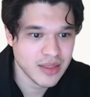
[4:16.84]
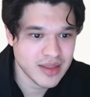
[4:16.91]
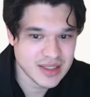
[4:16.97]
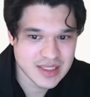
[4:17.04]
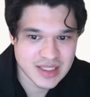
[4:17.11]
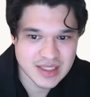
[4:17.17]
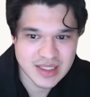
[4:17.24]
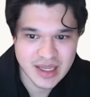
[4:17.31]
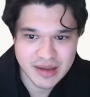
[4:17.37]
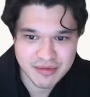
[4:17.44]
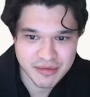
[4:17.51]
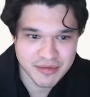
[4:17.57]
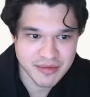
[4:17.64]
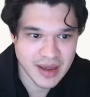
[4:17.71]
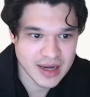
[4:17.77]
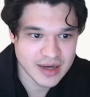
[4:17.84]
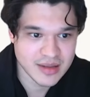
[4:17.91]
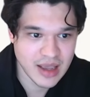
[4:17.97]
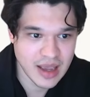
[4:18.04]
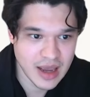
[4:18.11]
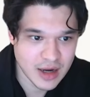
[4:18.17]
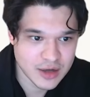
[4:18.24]
This is, in fact,
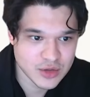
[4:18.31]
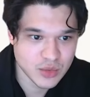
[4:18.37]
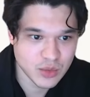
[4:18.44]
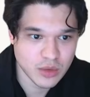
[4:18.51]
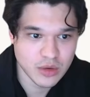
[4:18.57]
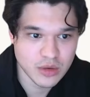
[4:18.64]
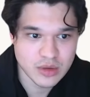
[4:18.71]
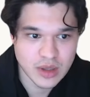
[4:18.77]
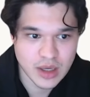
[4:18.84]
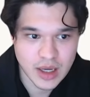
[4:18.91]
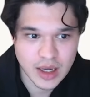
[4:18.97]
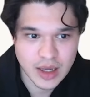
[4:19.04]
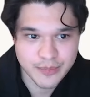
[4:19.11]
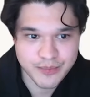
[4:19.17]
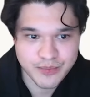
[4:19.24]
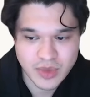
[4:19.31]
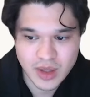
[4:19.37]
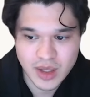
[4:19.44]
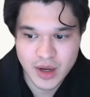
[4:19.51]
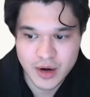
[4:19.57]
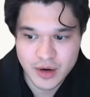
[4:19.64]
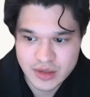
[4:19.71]
the actual
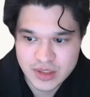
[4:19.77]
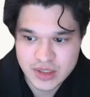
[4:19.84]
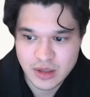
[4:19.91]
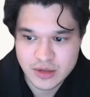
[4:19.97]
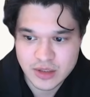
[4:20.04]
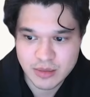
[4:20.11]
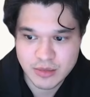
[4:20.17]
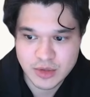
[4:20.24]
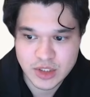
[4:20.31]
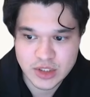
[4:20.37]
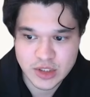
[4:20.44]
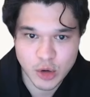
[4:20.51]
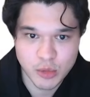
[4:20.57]
carousel. So let me just